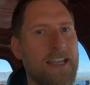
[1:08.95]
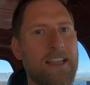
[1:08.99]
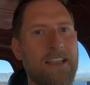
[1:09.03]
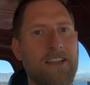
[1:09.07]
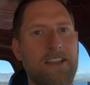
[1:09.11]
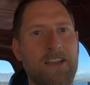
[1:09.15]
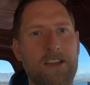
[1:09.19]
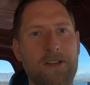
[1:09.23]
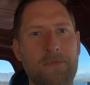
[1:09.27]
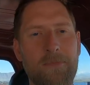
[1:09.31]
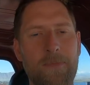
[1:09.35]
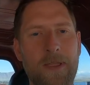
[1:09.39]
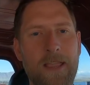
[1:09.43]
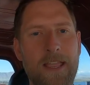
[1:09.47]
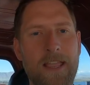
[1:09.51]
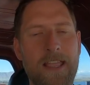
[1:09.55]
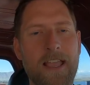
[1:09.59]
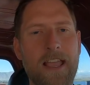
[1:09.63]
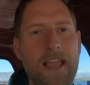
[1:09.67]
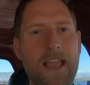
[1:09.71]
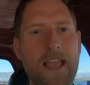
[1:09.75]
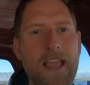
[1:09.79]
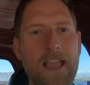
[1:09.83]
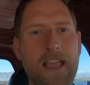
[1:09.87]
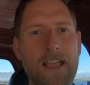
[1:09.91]
It could
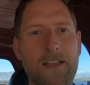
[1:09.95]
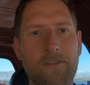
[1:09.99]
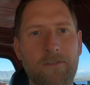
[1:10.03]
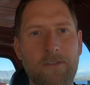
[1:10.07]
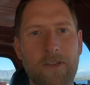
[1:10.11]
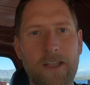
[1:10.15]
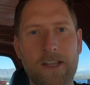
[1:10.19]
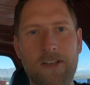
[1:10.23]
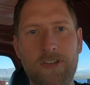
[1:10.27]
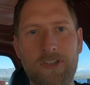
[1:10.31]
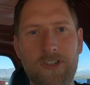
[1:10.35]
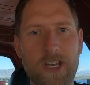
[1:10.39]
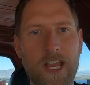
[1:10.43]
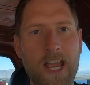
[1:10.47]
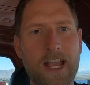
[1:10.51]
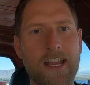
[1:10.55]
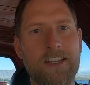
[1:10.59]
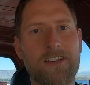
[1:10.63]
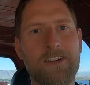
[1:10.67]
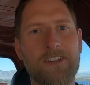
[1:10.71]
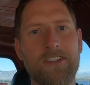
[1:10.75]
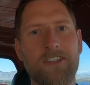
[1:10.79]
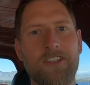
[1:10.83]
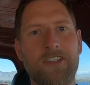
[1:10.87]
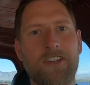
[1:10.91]
be
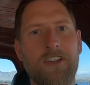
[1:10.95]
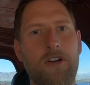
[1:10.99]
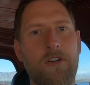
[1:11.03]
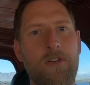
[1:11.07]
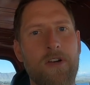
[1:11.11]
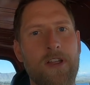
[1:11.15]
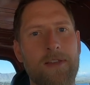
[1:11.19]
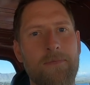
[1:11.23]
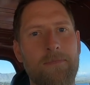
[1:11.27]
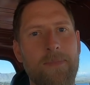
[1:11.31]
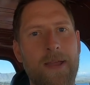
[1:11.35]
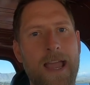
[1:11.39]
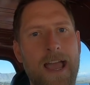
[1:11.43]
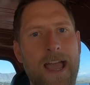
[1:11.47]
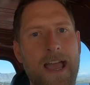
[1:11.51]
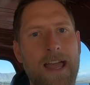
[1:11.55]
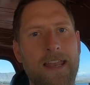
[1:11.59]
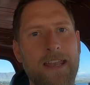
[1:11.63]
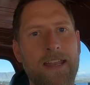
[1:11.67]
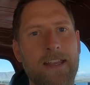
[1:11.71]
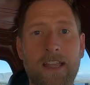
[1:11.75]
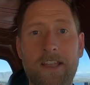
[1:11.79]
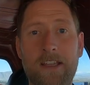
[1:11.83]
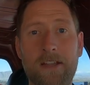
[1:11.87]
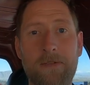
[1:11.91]
injectors going
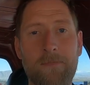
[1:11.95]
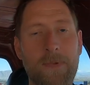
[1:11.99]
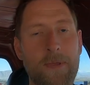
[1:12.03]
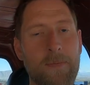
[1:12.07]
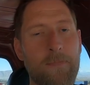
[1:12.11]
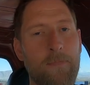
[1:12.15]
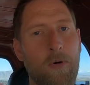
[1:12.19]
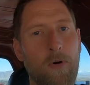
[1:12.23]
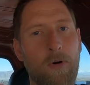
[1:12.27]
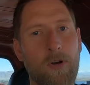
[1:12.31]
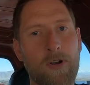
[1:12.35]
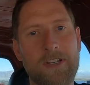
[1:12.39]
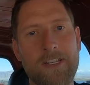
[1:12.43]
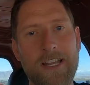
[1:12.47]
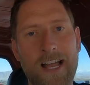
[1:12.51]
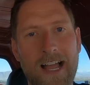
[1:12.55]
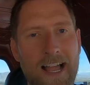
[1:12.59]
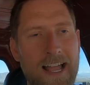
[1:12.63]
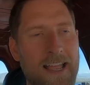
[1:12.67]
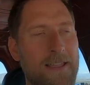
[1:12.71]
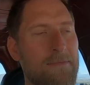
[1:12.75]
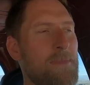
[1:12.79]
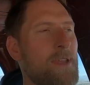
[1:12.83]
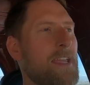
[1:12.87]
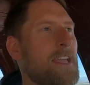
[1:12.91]
bad. It could be poor
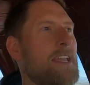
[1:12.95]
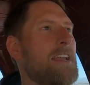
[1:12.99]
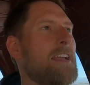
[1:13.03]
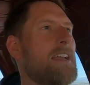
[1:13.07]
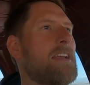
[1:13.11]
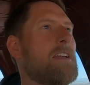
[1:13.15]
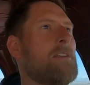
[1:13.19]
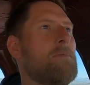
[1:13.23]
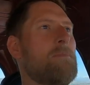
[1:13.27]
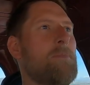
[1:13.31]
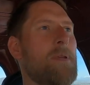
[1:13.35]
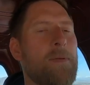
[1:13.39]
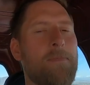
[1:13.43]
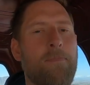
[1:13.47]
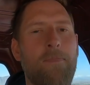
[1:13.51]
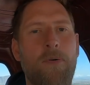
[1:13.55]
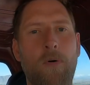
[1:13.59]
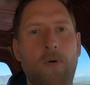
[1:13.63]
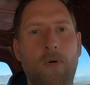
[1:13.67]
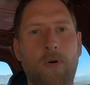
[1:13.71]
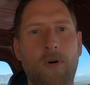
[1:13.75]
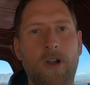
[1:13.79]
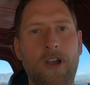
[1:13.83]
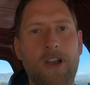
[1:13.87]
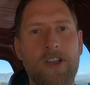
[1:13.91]
timing. It could be
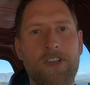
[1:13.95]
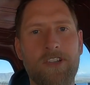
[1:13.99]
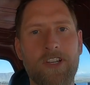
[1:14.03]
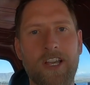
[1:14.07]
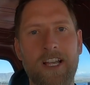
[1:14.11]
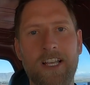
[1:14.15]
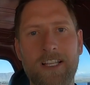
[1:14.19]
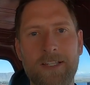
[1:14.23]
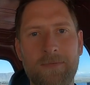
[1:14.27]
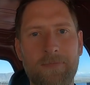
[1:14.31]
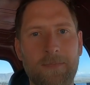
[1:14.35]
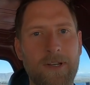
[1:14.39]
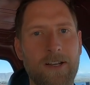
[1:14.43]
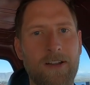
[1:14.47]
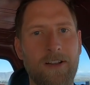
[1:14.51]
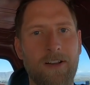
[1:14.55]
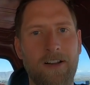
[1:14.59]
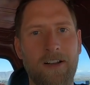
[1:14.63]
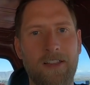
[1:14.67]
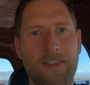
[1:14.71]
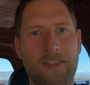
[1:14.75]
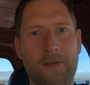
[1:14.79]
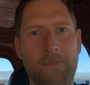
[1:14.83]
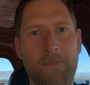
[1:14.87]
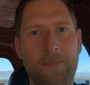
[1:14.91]
poor adjustment
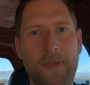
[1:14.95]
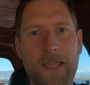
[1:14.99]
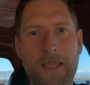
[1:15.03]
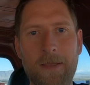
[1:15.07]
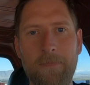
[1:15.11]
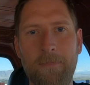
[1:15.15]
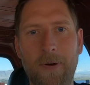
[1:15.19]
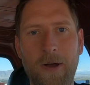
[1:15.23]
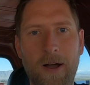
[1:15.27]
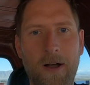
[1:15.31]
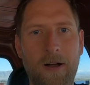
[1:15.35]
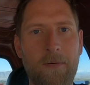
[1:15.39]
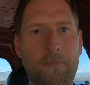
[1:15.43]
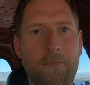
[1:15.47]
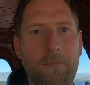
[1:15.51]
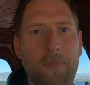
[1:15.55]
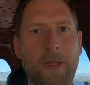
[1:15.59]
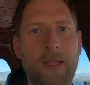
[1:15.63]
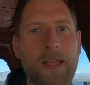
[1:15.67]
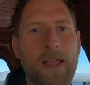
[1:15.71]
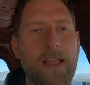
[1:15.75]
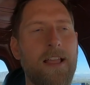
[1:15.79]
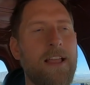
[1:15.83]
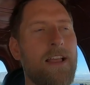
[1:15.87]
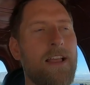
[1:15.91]
on the P-pump.